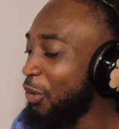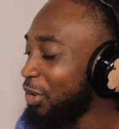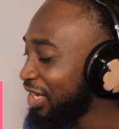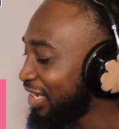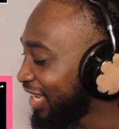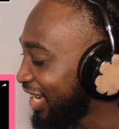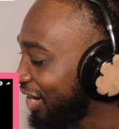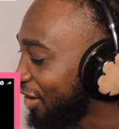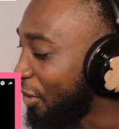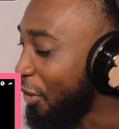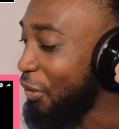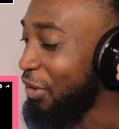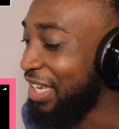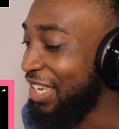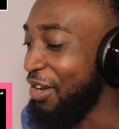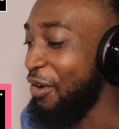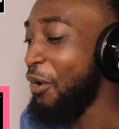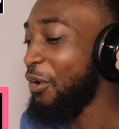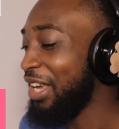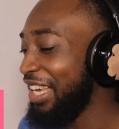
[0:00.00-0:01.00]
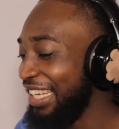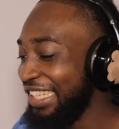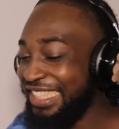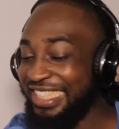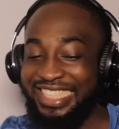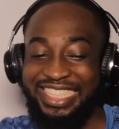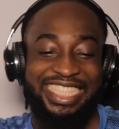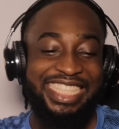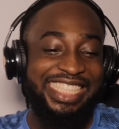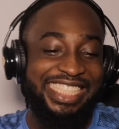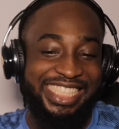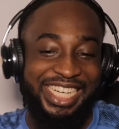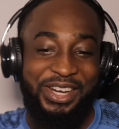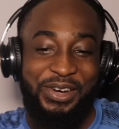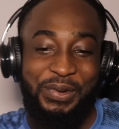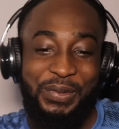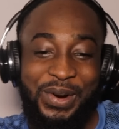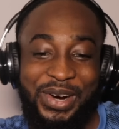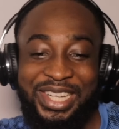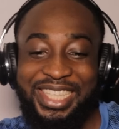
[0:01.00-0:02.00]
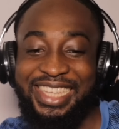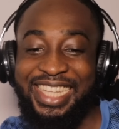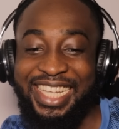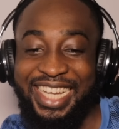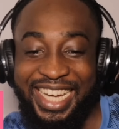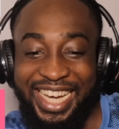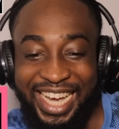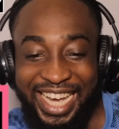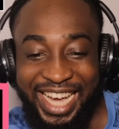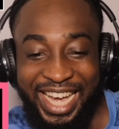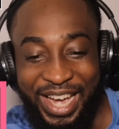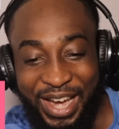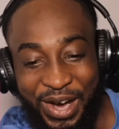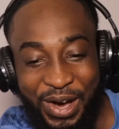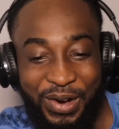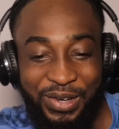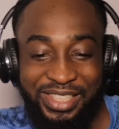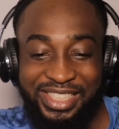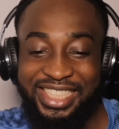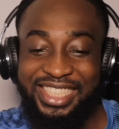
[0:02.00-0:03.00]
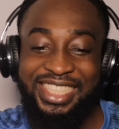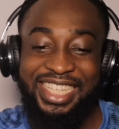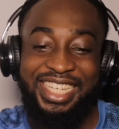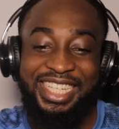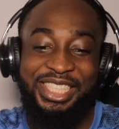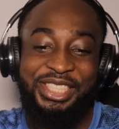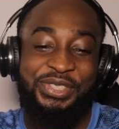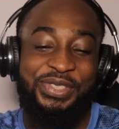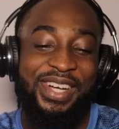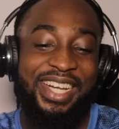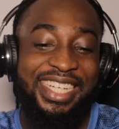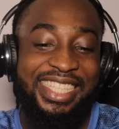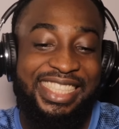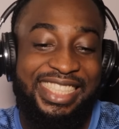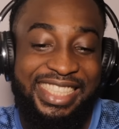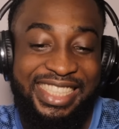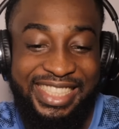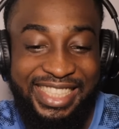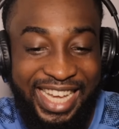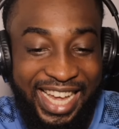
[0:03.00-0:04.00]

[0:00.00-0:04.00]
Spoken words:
Okay. CJ, what the hell? CJ literally